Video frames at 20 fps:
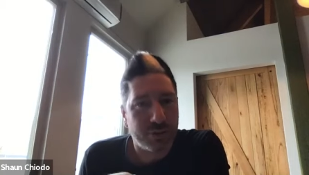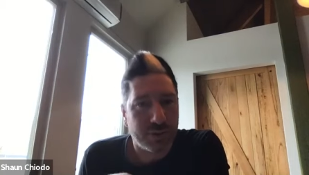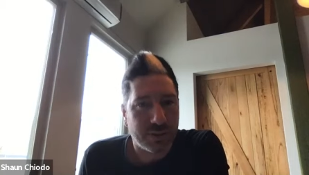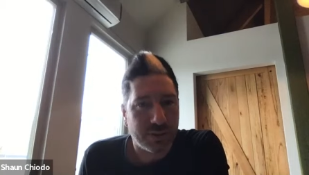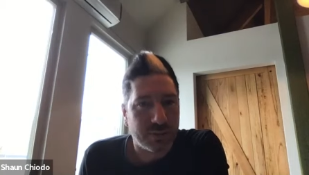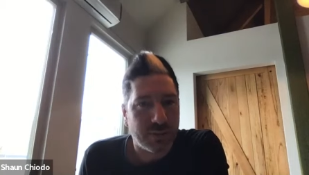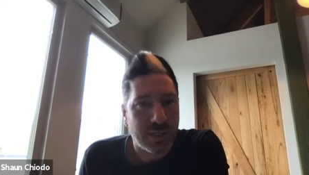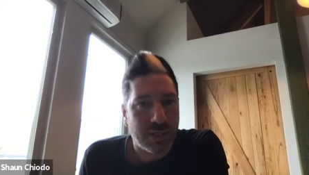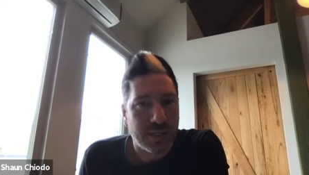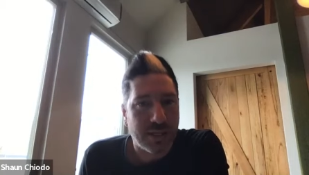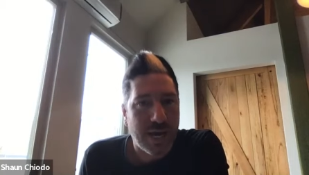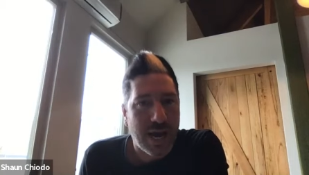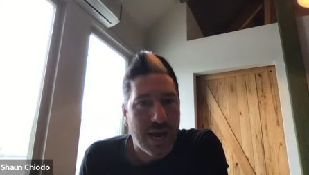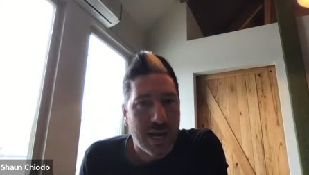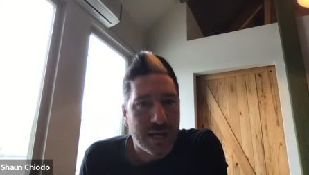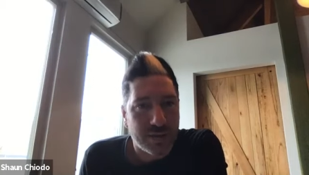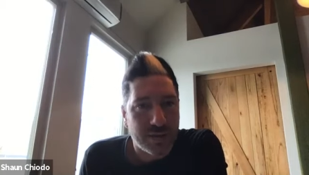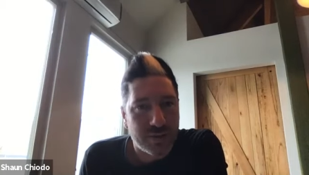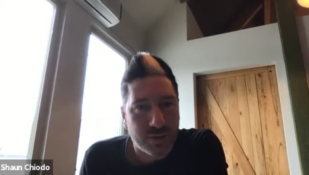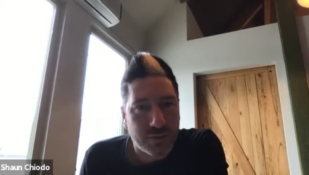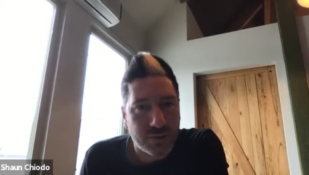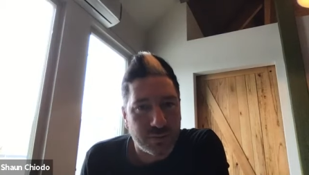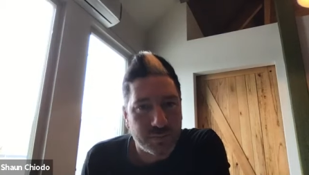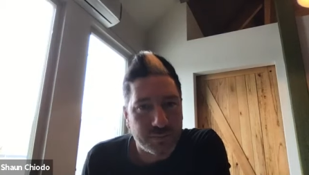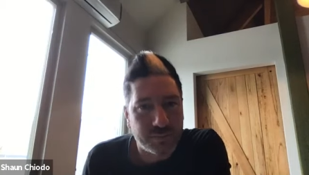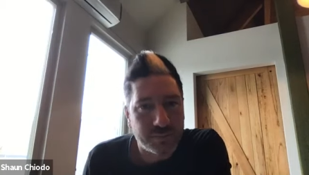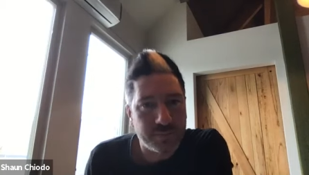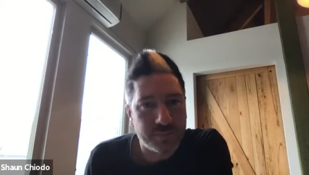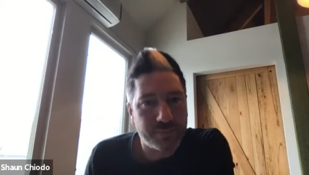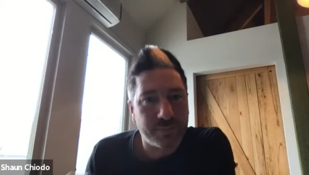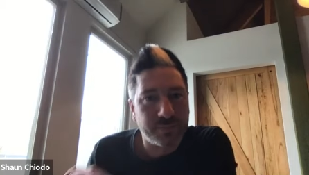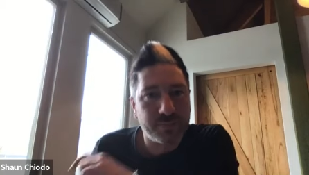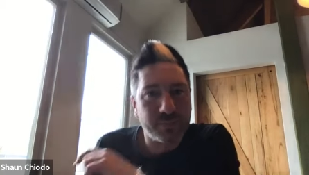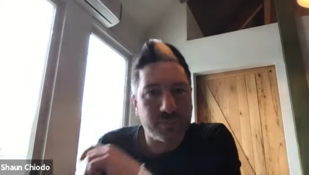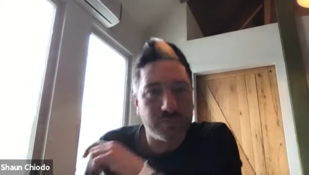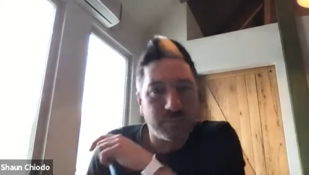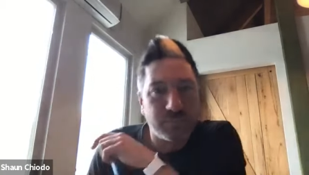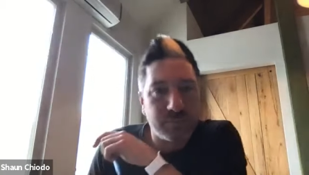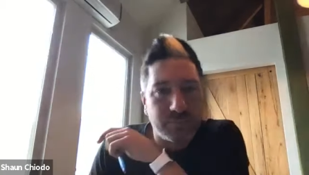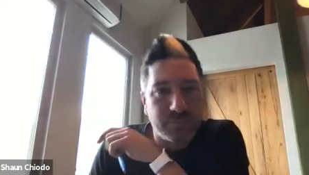and, and guided you
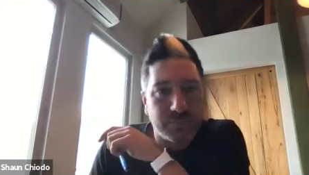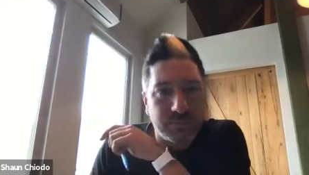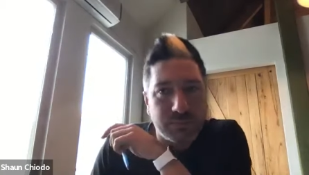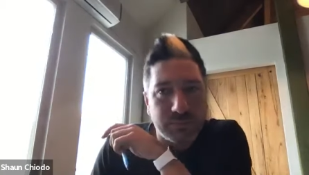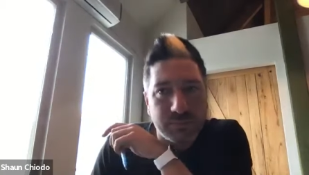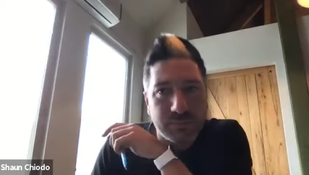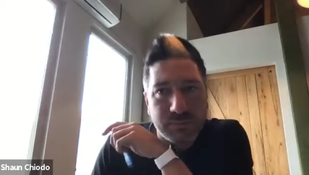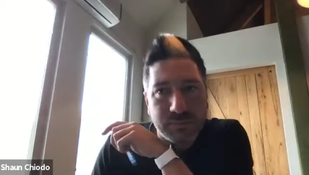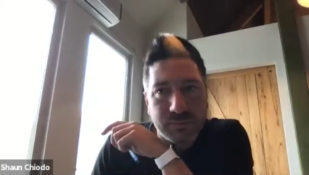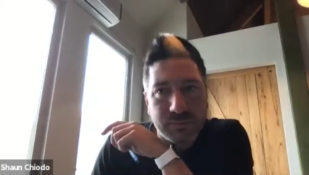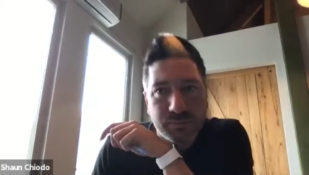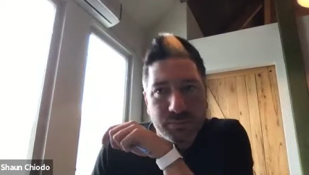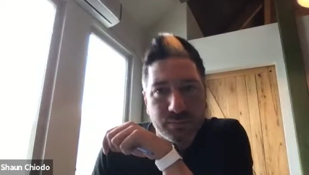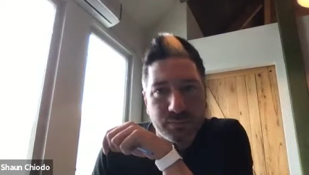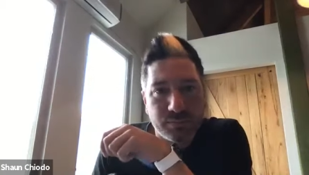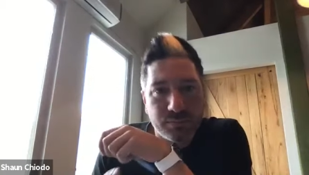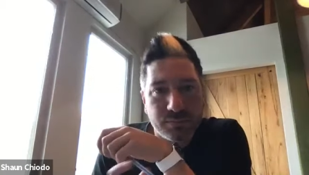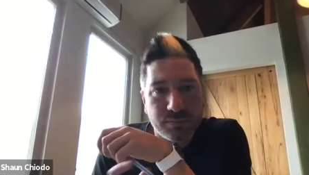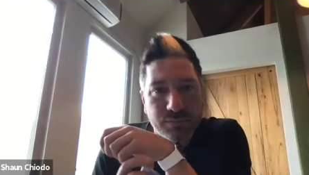you know